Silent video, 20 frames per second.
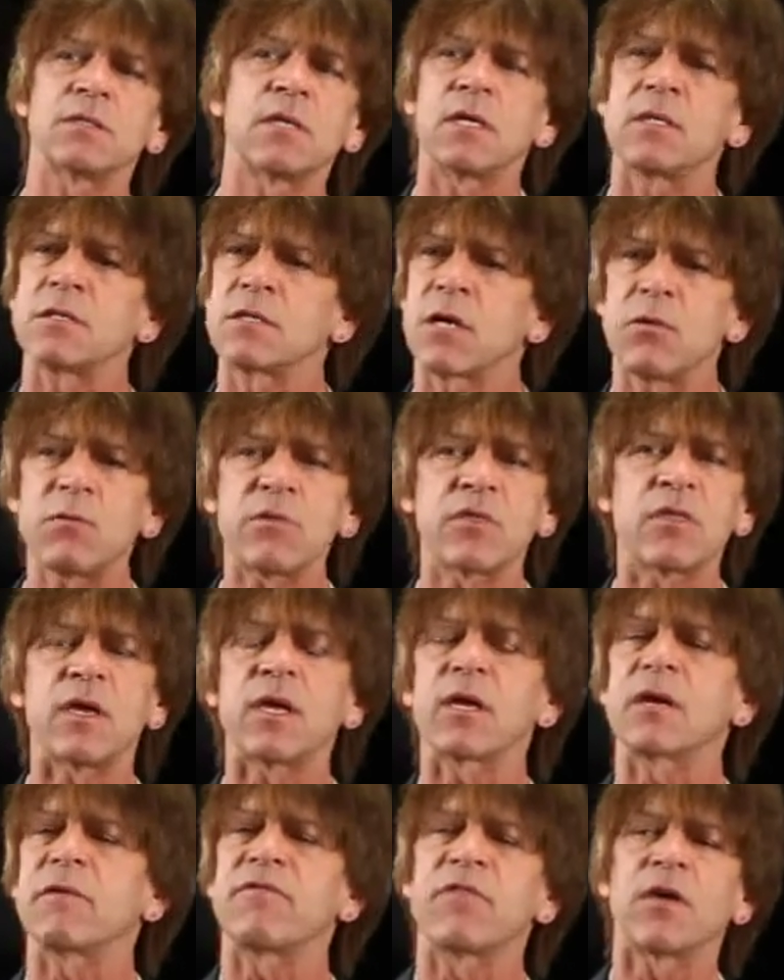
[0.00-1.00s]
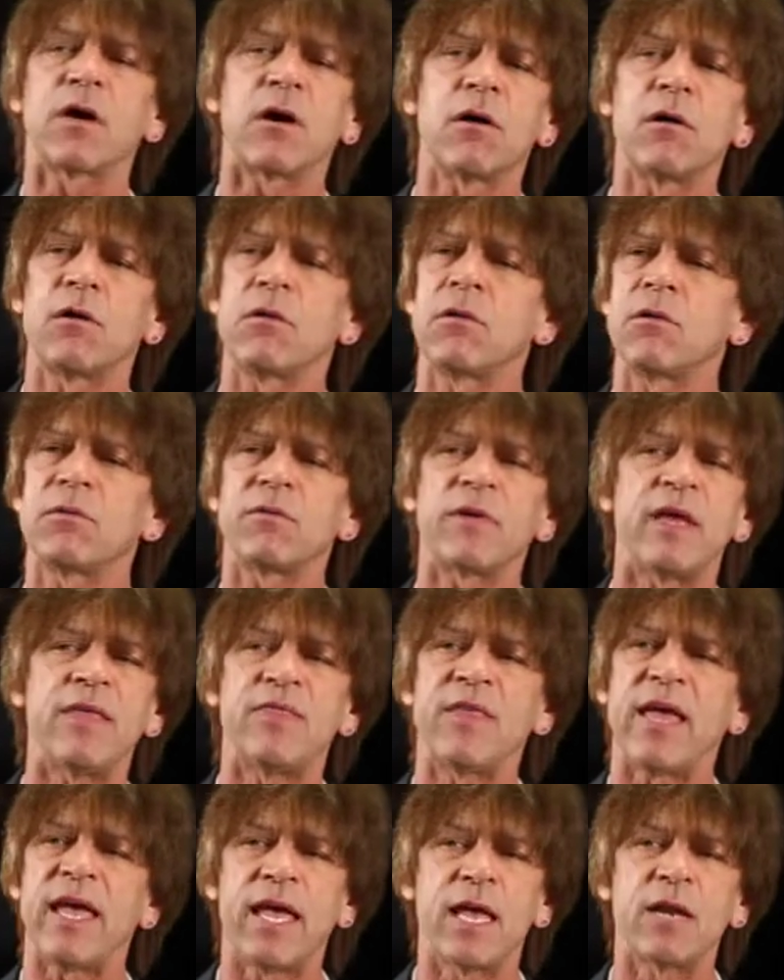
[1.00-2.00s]
don't think of
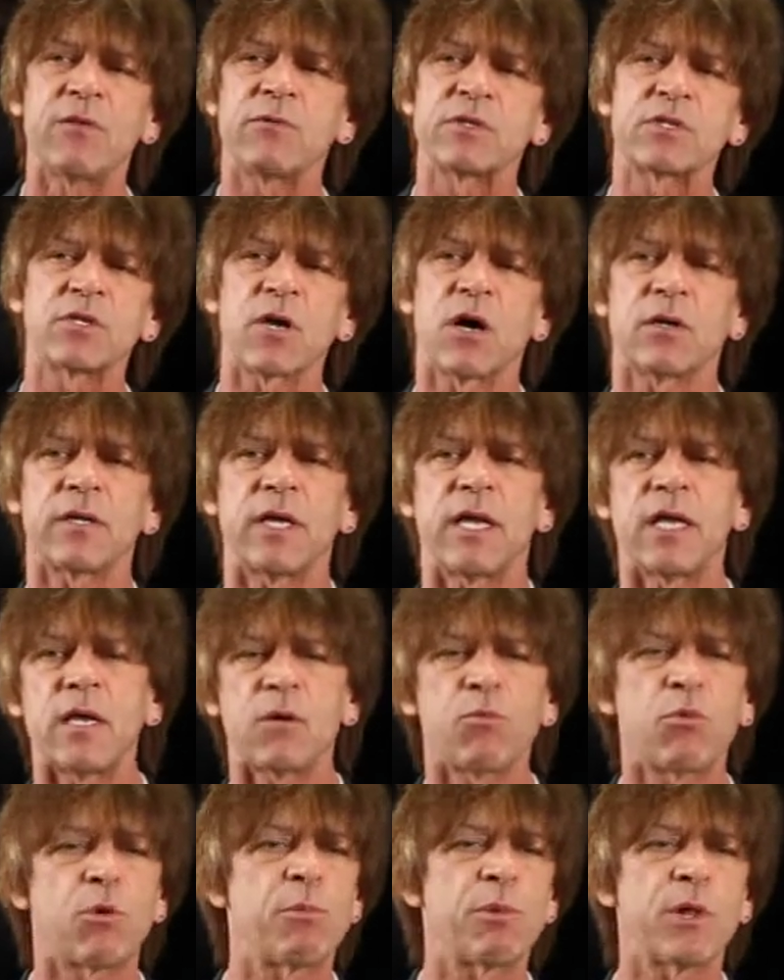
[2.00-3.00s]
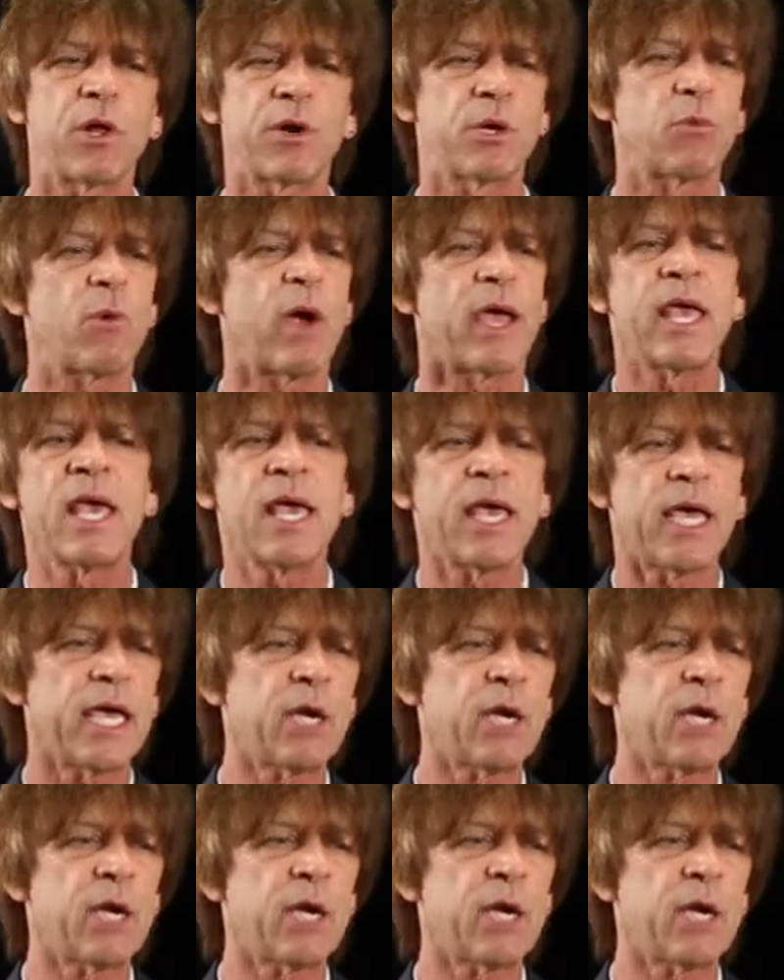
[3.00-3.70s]
the end result. It will blow you away.